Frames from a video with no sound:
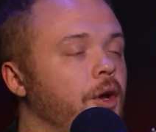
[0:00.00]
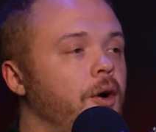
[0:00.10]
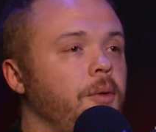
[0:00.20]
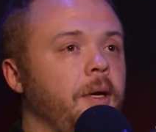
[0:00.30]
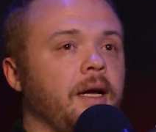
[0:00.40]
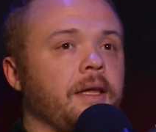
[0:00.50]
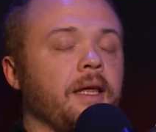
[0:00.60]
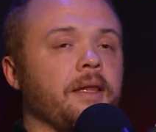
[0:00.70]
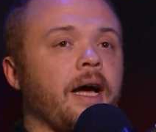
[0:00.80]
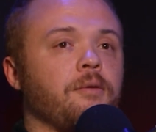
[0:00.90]
You know what I mean? I
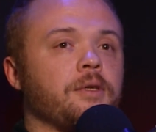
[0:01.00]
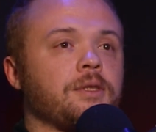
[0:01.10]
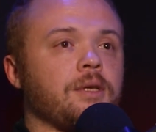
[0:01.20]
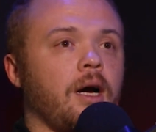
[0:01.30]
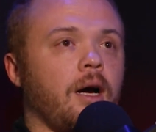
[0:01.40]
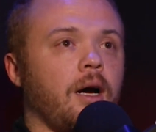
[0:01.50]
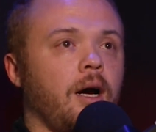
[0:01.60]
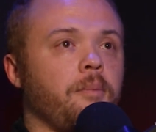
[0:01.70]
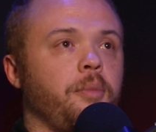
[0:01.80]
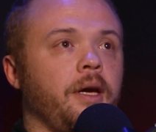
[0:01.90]
think that was
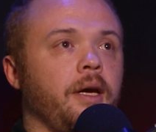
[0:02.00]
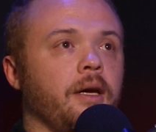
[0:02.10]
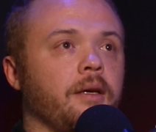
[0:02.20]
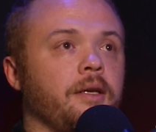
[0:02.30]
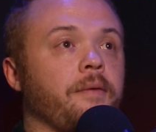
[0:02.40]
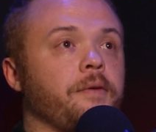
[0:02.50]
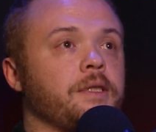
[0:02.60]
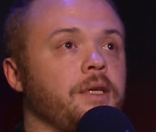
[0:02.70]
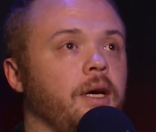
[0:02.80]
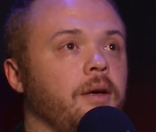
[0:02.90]
a big
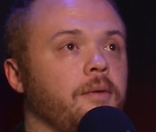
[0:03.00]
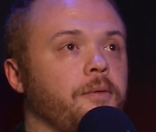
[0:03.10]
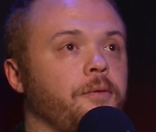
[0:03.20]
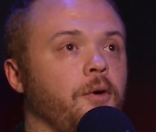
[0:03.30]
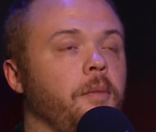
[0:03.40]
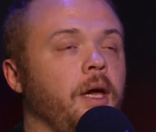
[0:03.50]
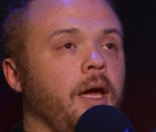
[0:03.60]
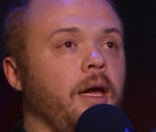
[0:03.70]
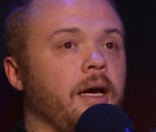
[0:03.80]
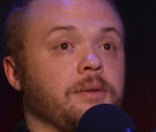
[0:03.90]
deficit for
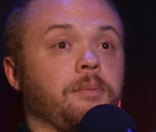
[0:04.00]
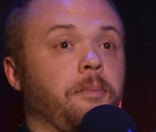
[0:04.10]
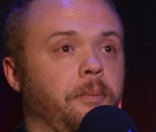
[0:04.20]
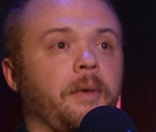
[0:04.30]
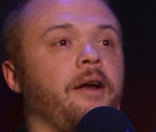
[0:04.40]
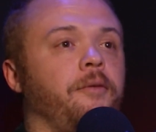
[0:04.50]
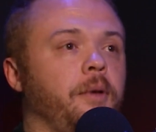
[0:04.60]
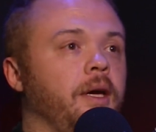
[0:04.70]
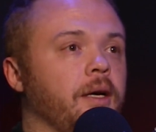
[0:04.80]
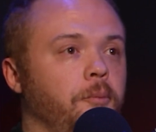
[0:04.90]
me as kind of
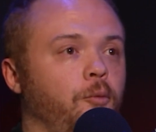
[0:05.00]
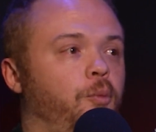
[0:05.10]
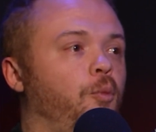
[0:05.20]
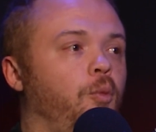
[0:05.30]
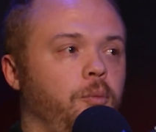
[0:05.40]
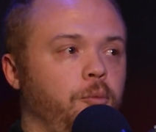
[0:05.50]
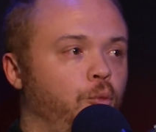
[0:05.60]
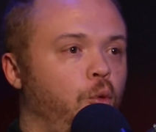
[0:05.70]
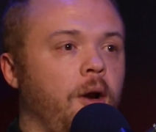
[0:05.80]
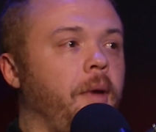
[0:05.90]
being a
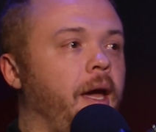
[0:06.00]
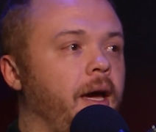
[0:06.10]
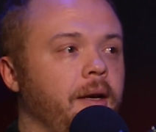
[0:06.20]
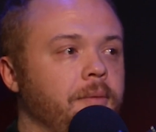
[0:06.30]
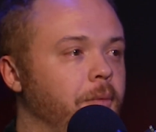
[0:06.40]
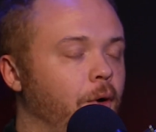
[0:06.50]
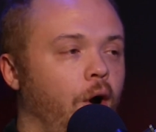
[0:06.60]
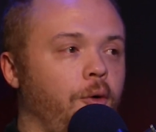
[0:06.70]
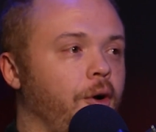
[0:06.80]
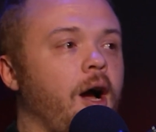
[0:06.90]
one-man
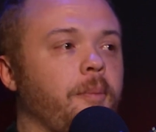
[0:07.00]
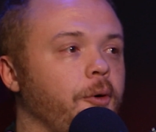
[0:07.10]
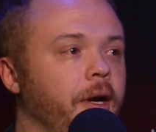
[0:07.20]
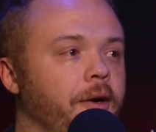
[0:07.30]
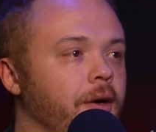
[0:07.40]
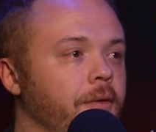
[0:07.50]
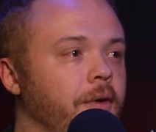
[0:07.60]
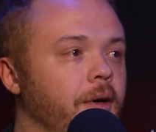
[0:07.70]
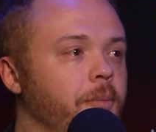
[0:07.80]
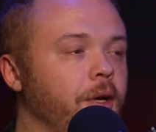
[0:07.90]
owner-operator of
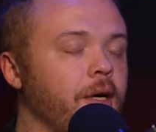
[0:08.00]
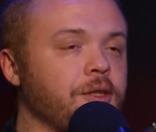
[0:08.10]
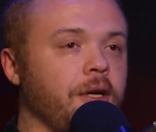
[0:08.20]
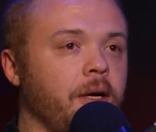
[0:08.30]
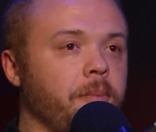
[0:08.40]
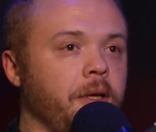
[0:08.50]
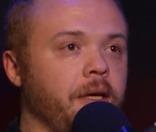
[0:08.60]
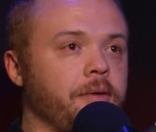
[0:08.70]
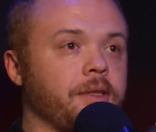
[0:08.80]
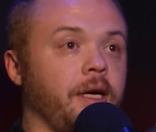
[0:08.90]
a production company.
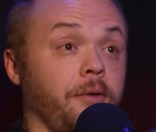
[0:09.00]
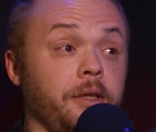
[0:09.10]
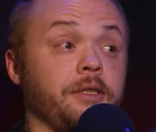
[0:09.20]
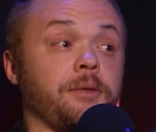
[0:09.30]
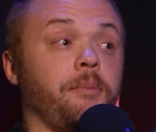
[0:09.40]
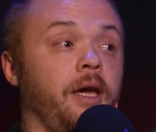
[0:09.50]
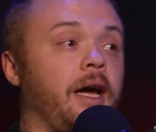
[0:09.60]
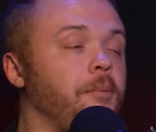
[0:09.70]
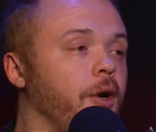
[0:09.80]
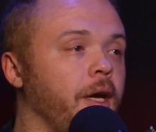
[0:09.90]
It was like really just me.
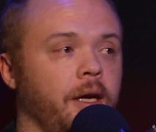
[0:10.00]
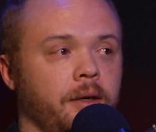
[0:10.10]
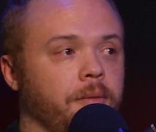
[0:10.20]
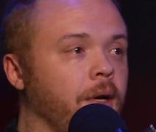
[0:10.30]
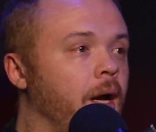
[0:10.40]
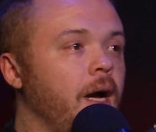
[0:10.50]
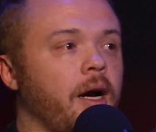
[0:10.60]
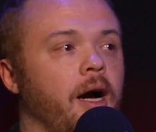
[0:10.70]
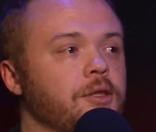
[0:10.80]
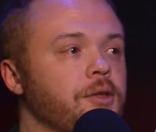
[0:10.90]
I'd bring in
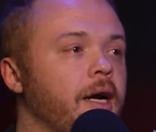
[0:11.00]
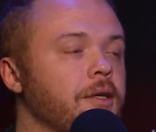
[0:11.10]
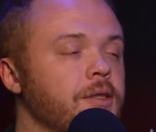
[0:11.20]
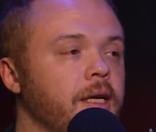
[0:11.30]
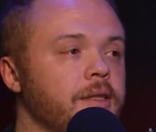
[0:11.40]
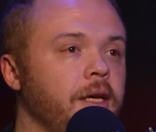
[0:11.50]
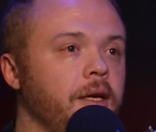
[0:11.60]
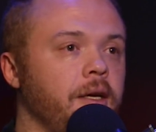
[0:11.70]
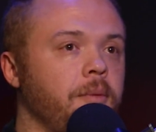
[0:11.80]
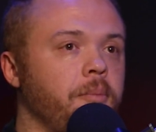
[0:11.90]
contractors as
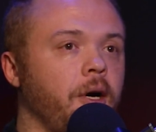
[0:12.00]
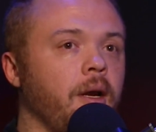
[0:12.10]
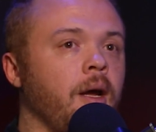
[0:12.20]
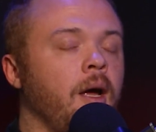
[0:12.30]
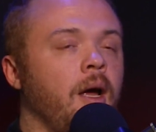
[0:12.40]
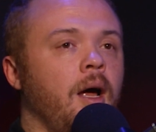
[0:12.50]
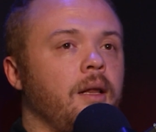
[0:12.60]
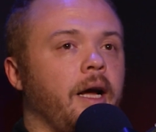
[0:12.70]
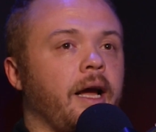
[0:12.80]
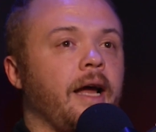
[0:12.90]
needed, but
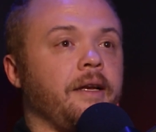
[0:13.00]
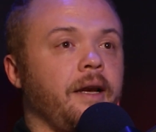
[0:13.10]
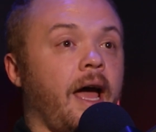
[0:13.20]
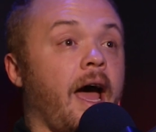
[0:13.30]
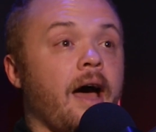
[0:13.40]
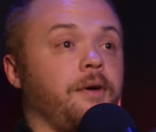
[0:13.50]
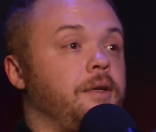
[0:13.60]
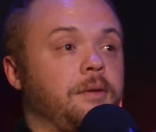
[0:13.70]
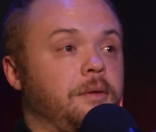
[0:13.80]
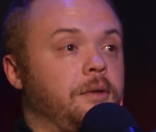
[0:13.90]
like I didn't have
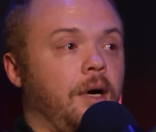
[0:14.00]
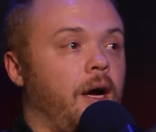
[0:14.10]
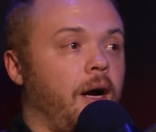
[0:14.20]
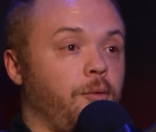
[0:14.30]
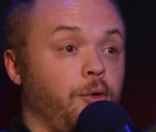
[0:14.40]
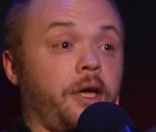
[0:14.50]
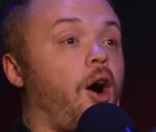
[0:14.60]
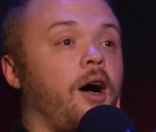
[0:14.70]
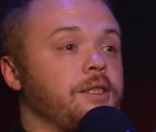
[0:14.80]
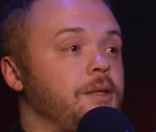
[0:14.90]
a really
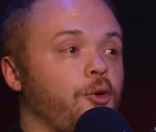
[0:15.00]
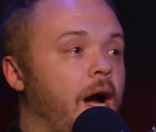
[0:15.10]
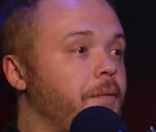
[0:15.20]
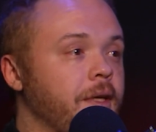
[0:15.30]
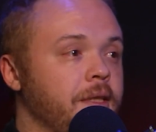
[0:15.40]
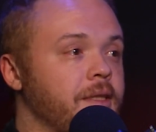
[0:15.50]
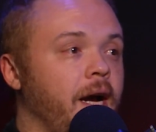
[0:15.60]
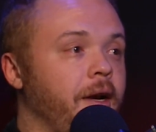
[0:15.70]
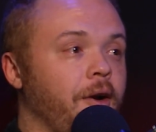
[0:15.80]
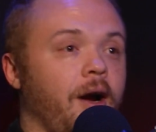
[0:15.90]
awesome graphic
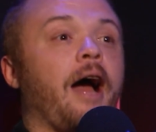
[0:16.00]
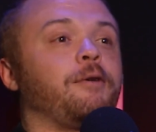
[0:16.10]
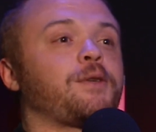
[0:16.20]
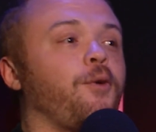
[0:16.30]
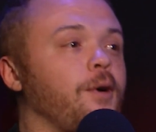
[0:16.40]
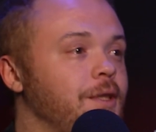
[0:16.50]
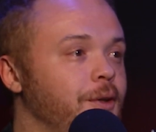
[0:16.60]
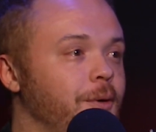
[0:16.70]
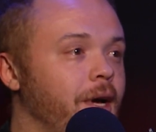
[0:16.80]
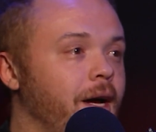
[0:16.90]
designer. I was forced to
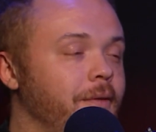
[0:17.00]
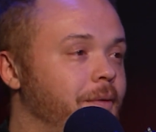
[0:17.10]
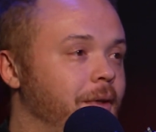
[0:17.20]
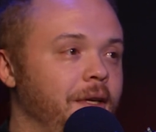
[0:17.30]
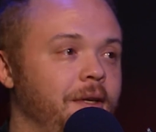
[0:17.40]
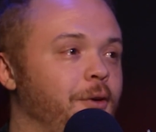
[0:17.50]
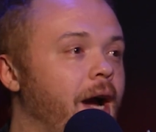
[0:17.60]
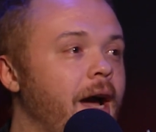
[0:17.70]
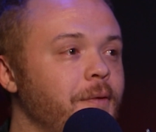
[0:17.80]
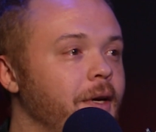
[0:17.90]
do a lot of the
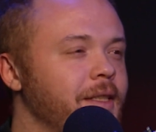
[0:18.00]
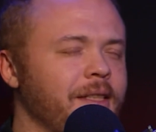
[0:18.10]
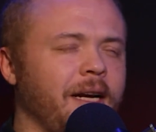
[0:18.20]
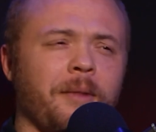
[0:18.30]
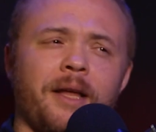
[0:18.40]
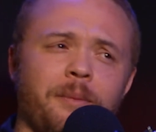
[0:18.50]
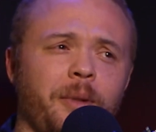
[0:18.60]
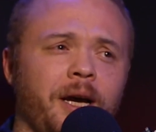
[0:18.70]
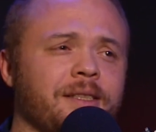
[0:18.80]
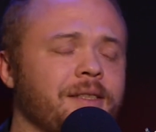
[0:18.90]
graphics, and I'm not the
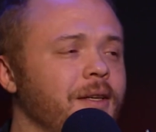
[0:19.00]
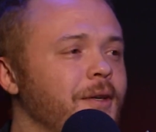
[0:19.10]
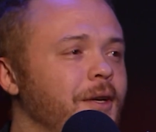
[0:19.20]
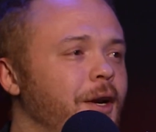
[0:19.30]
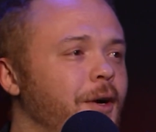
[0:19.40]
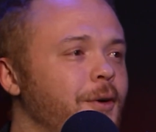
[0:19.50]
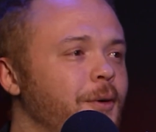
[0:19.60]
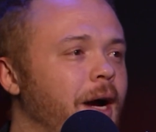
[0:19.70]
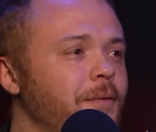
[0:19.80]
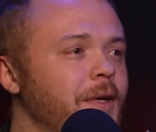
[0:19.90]
best,
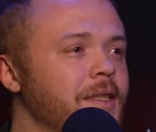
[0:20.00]
graphic